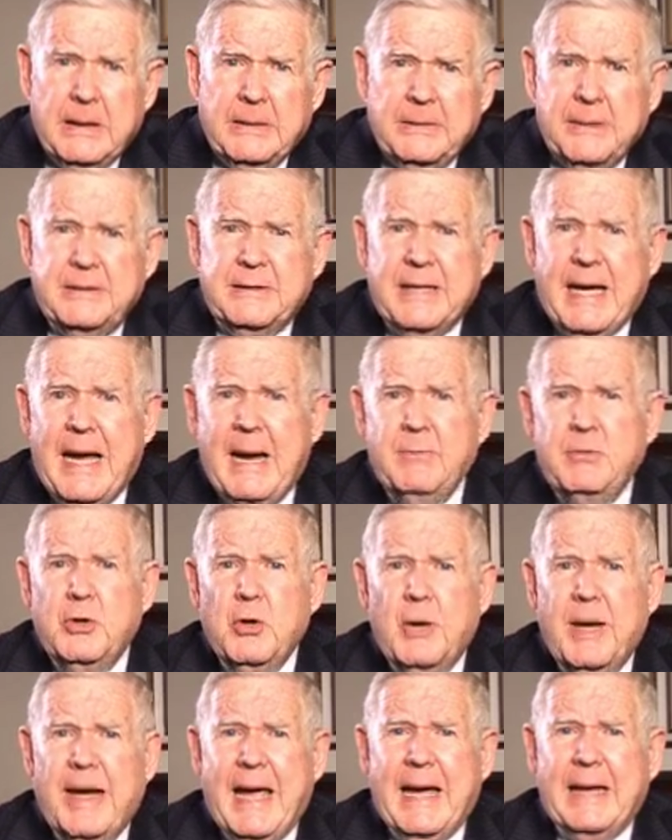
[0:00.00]
The time
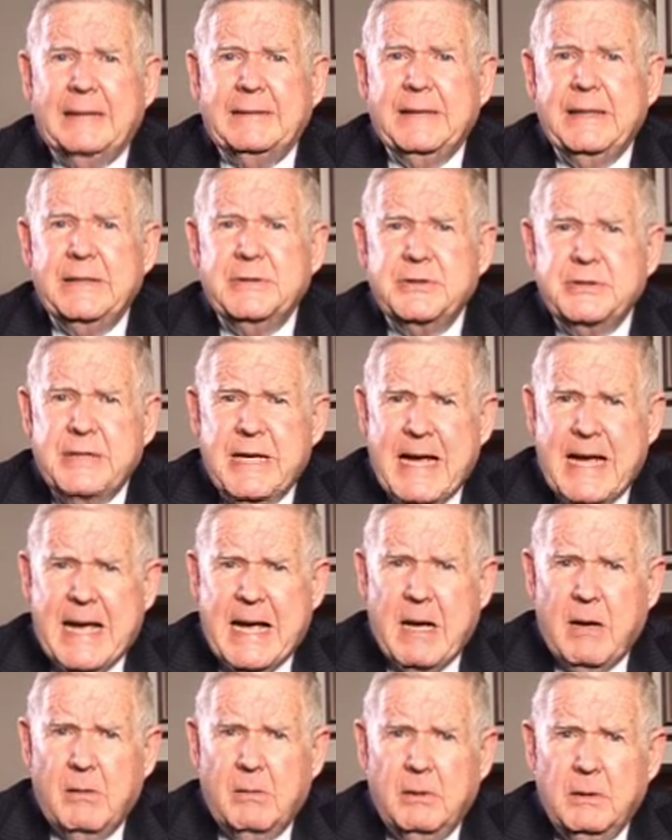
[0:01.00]
to act is
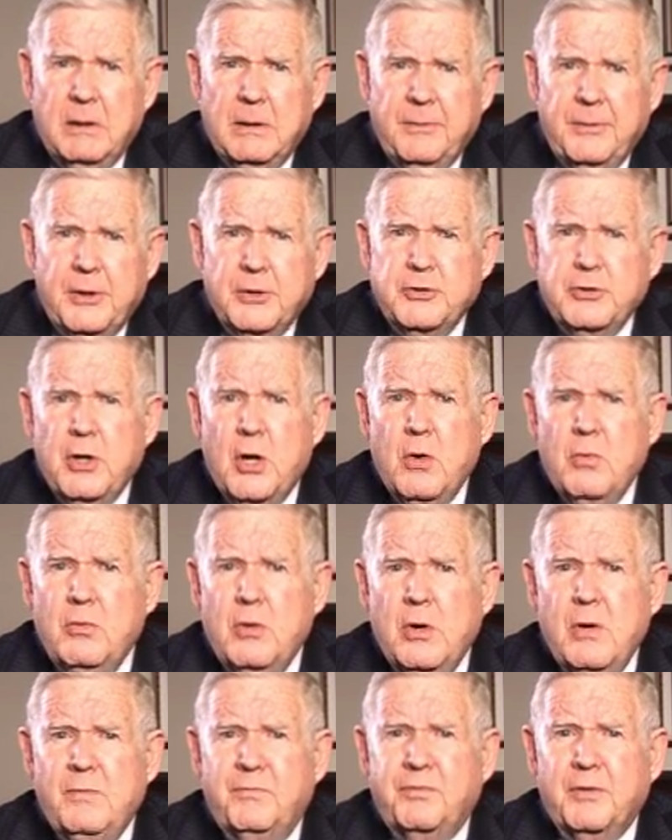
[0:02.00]
now. There's no
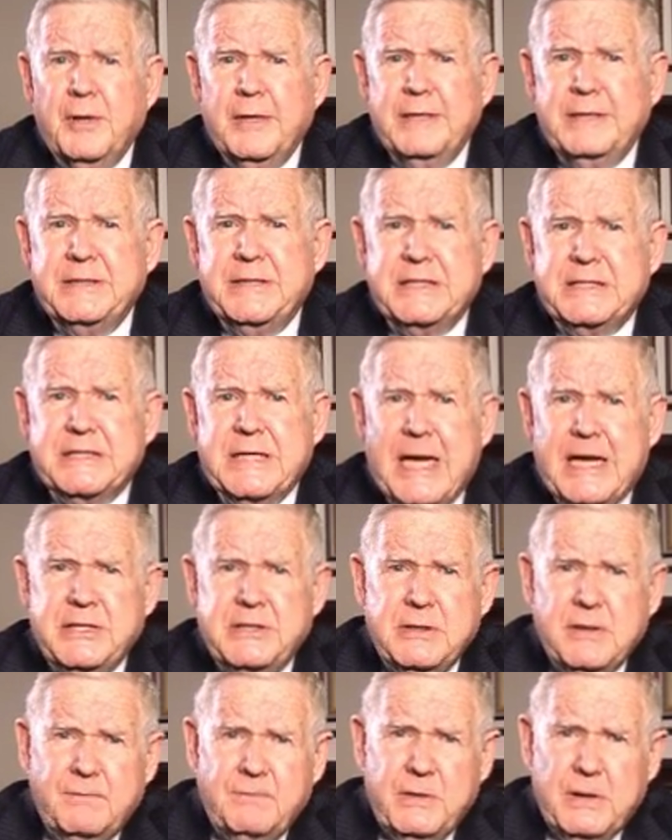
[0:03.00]
room for
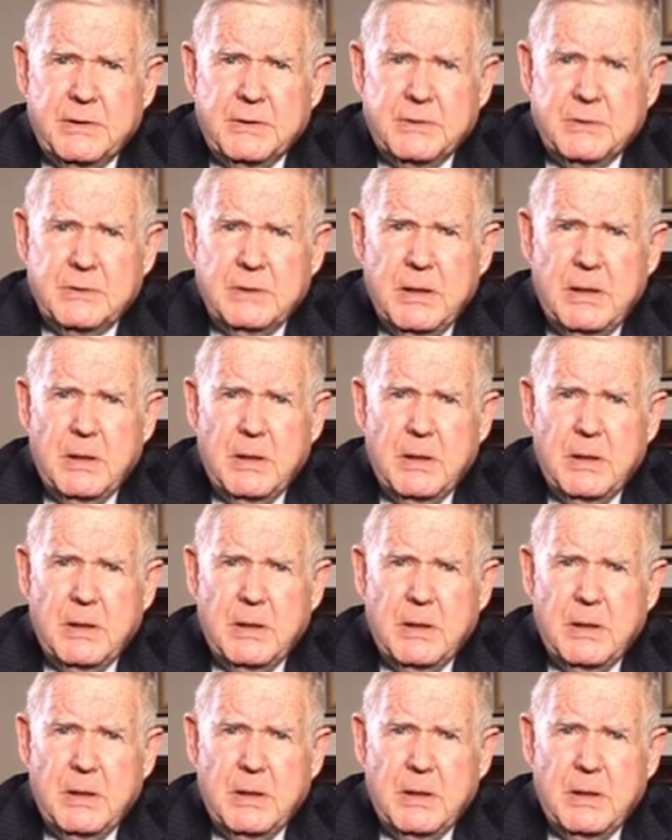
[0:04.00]
indecisiveness.